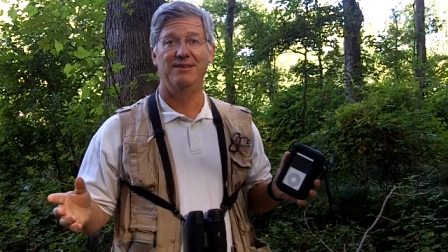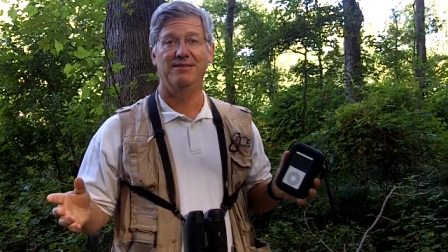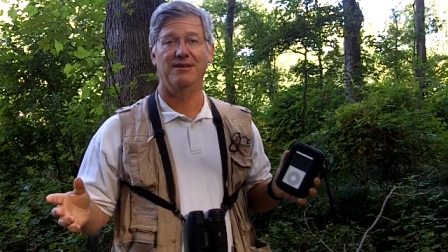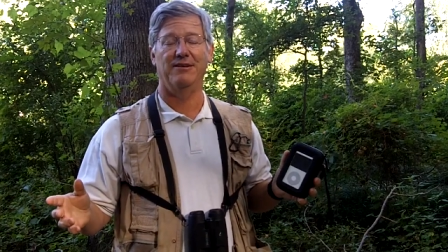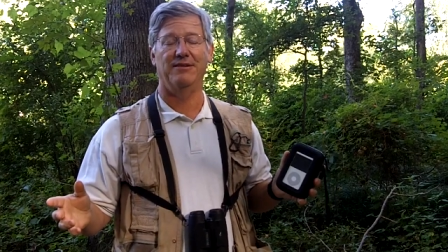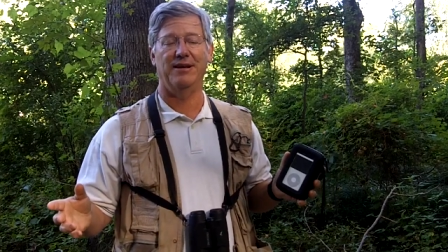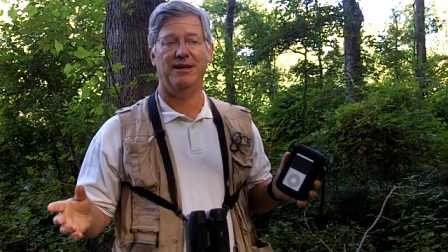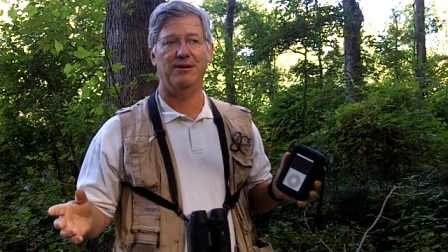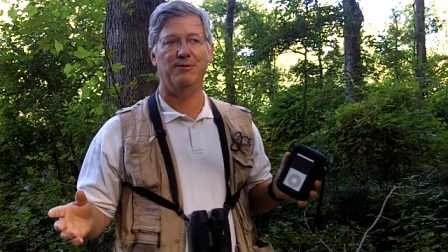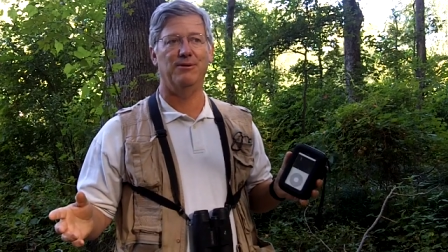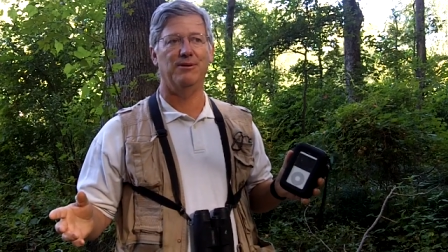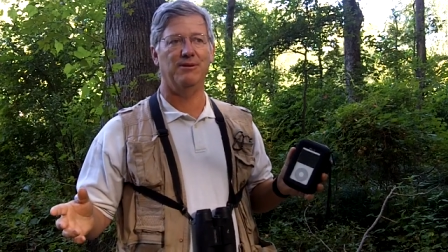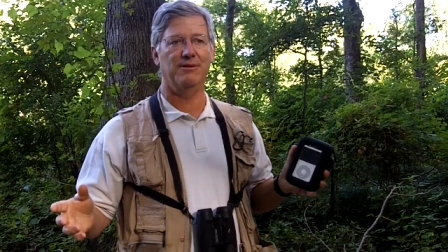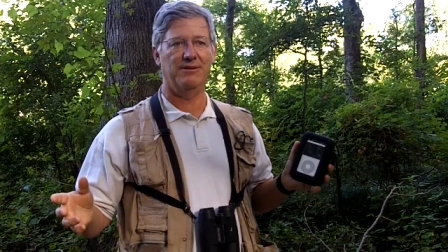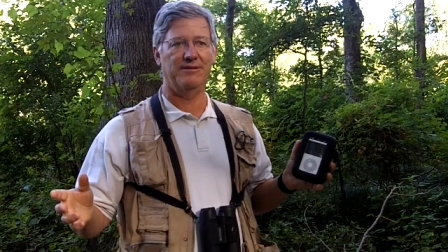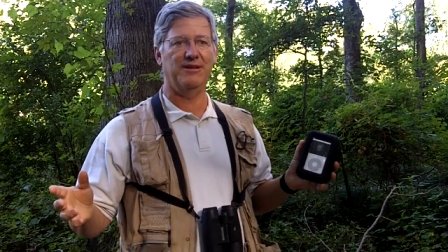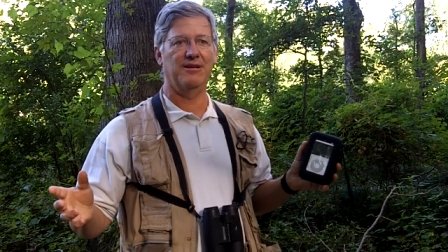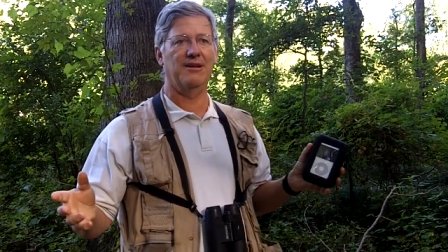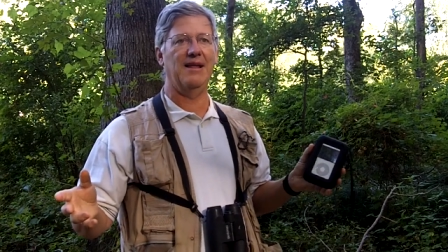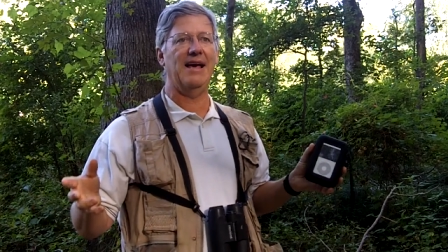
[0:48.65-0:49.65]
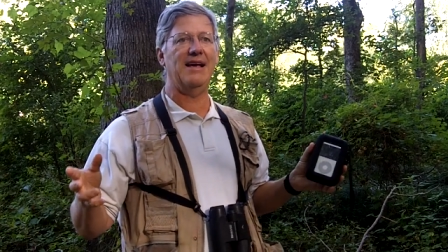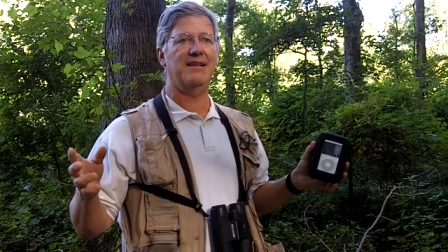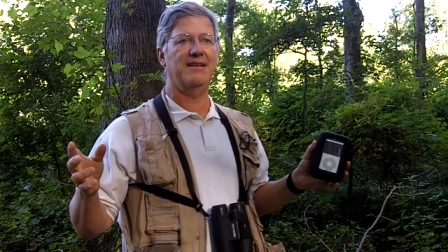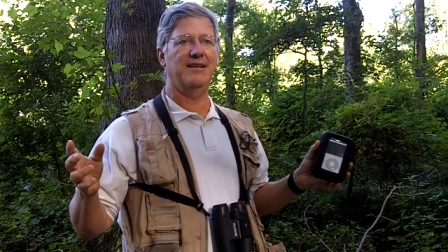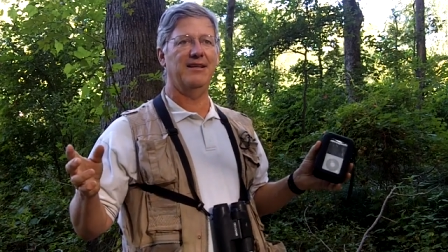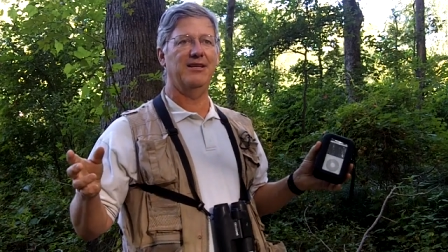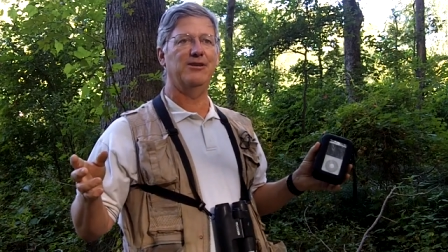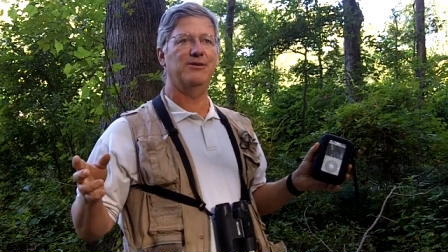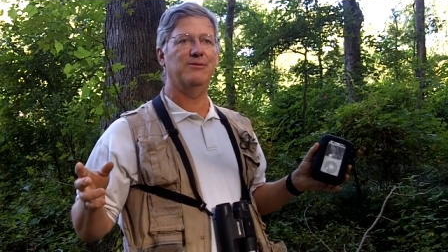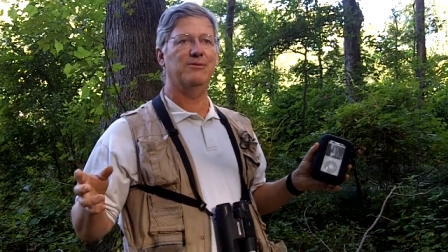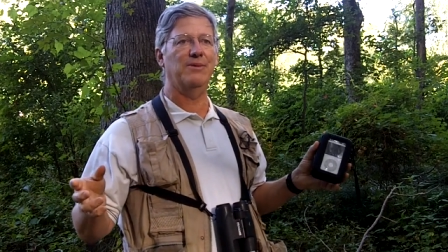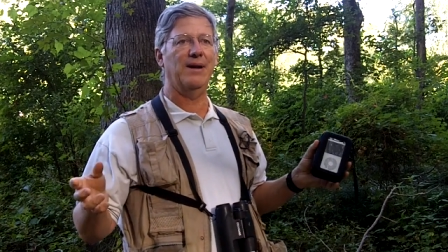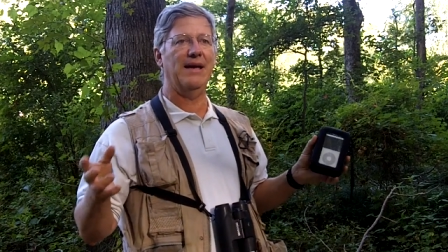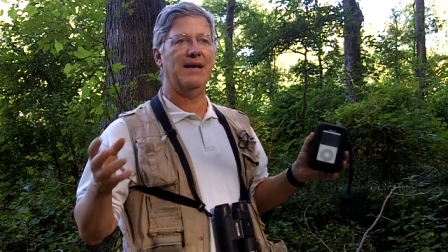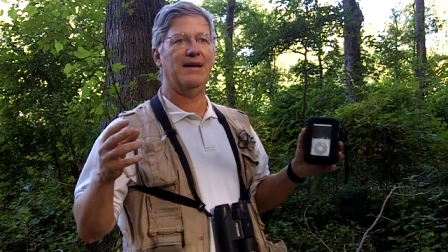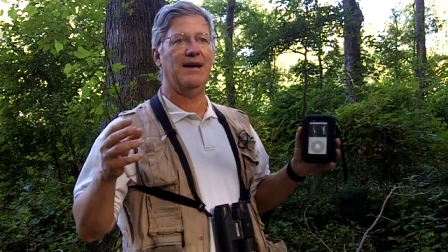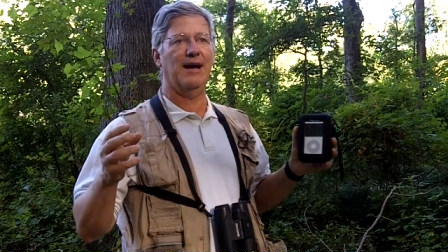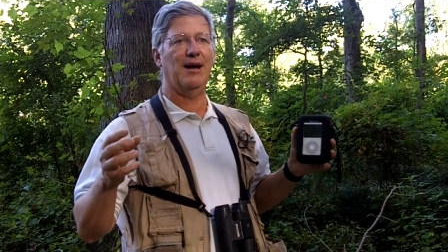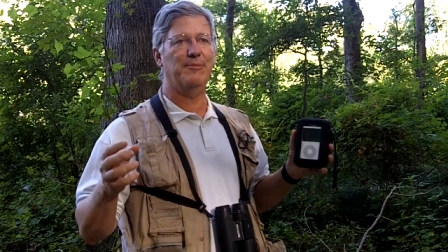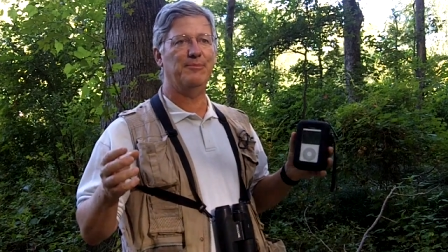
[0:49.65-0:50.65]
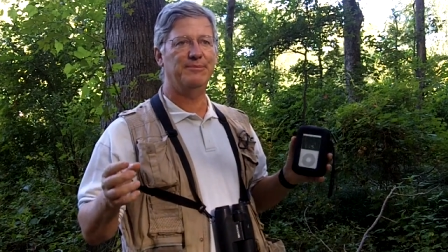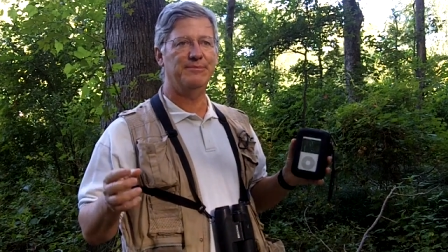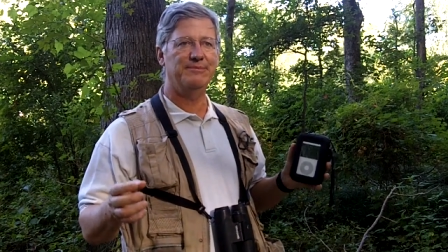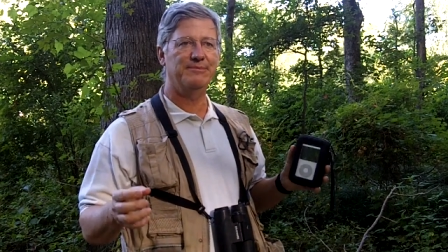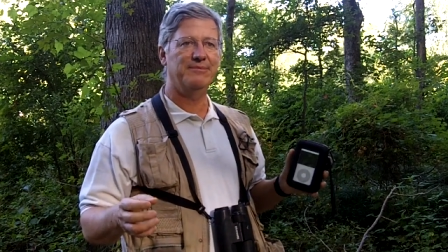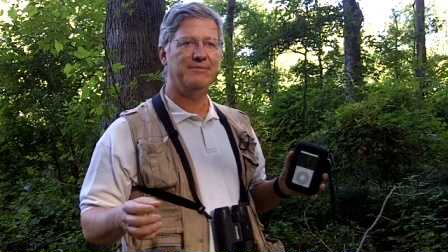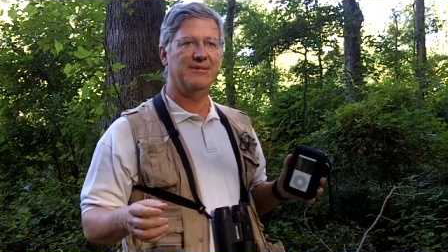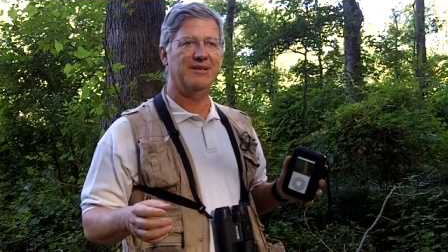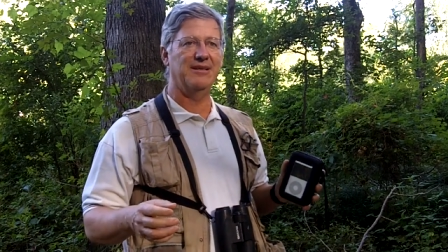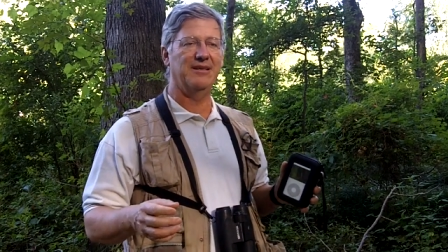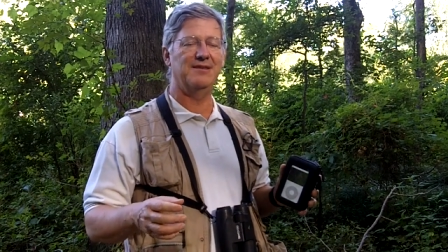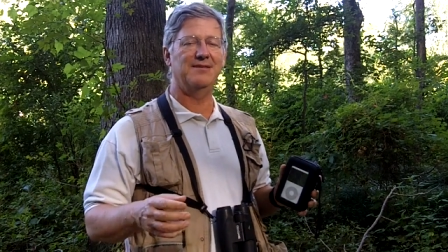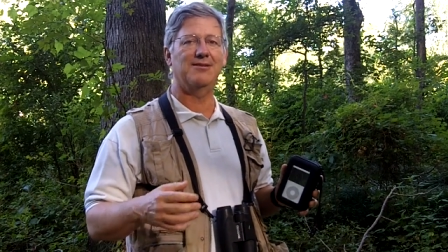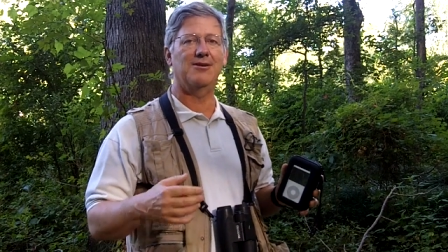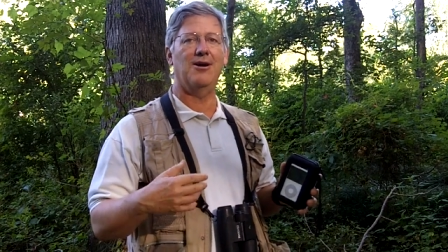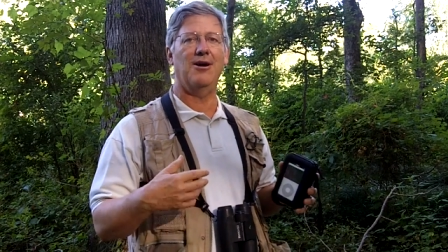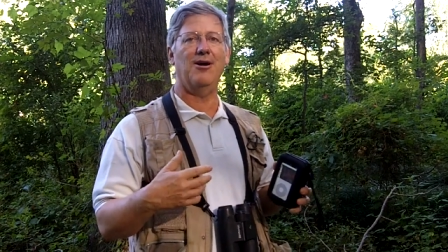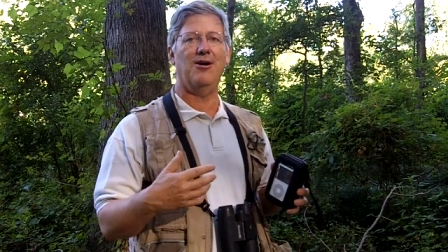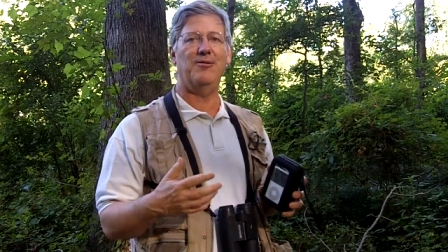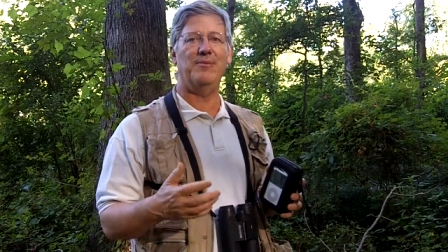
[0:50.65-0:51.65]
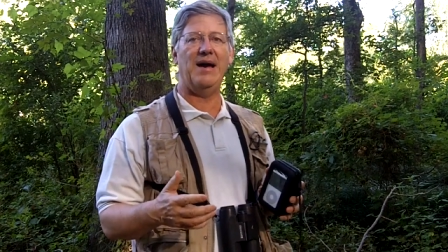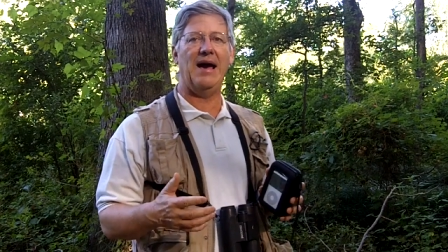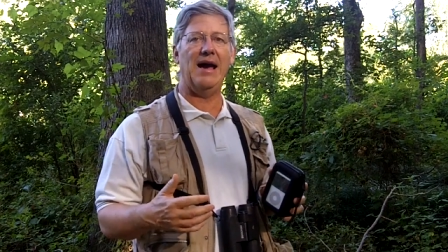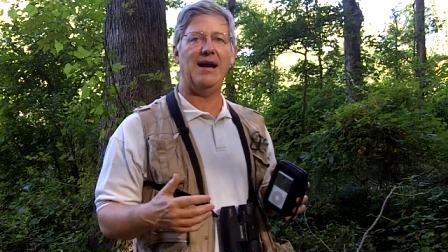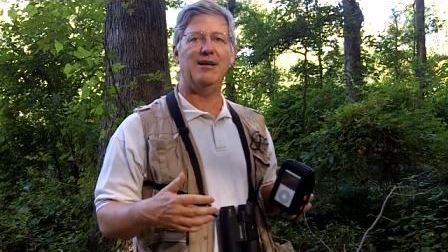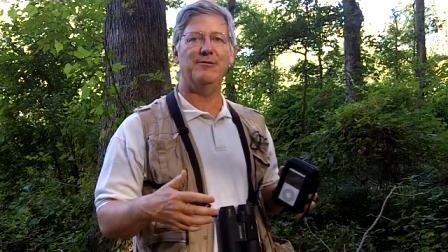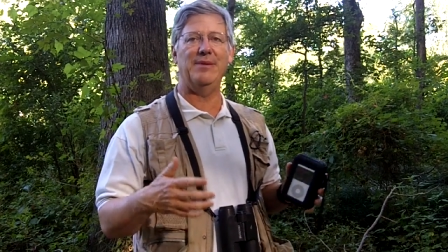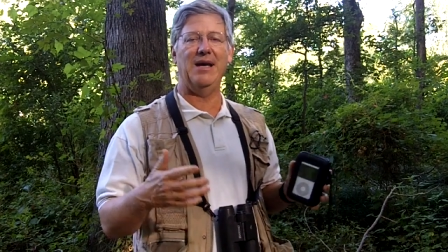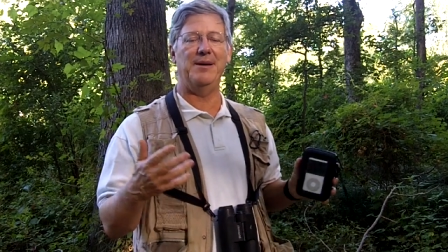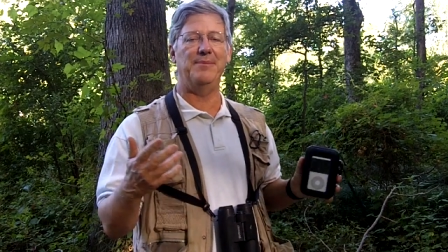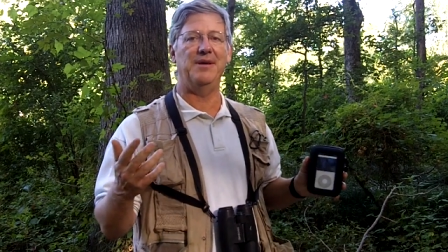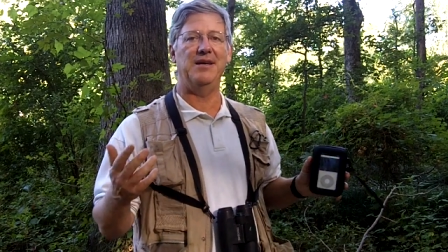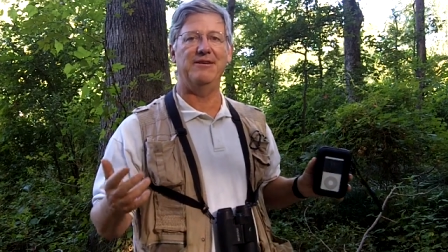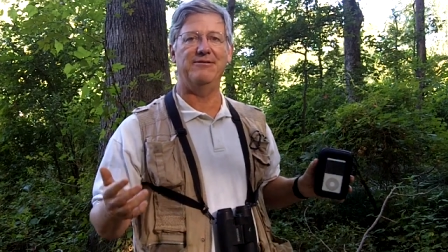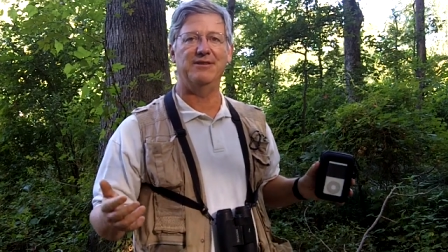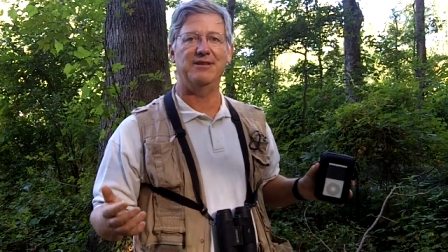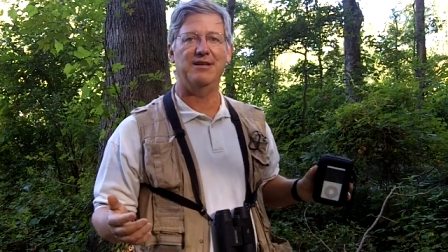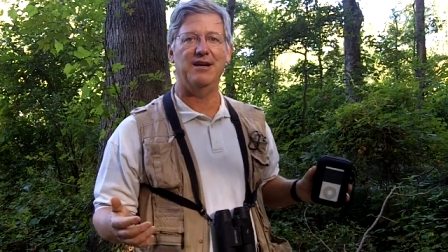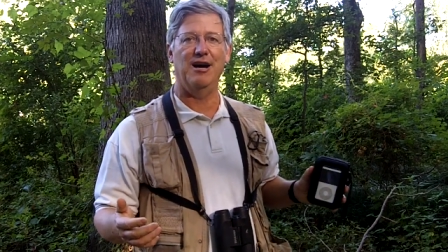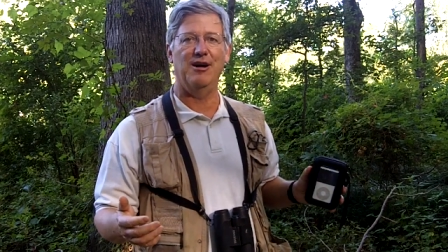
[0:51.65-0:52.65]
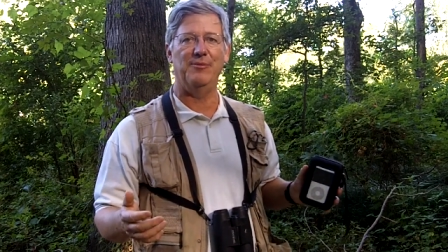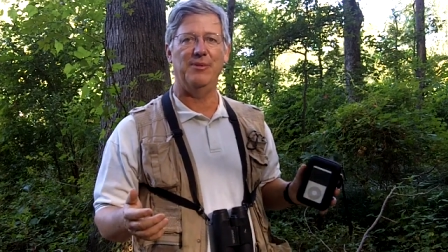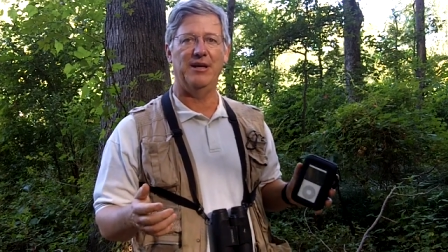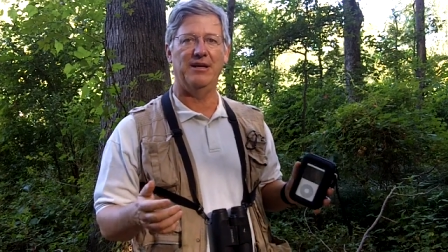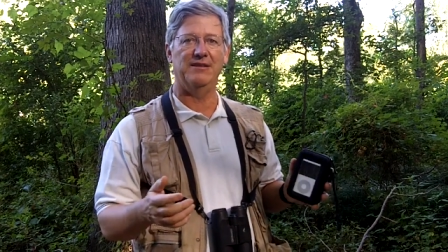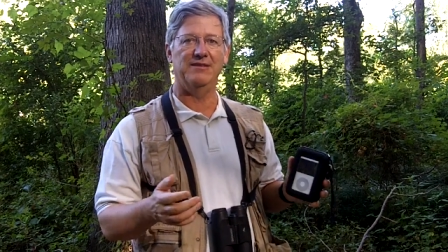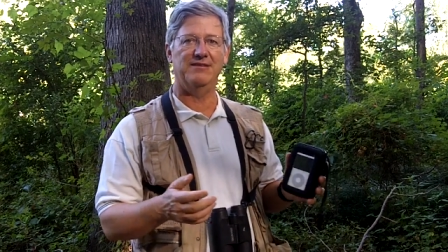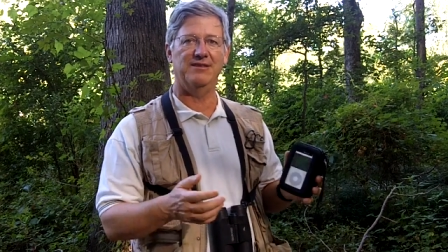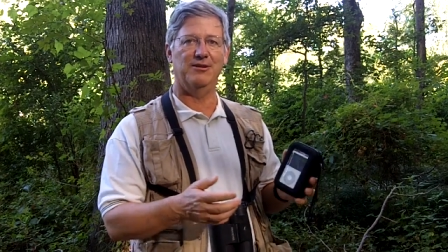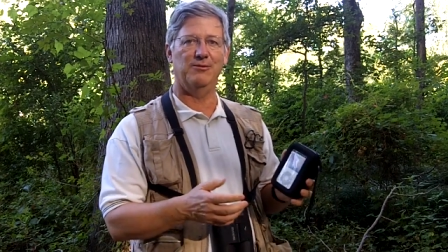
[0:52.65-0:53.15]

So they're likely to wake up, at least call back, and maybe even come in.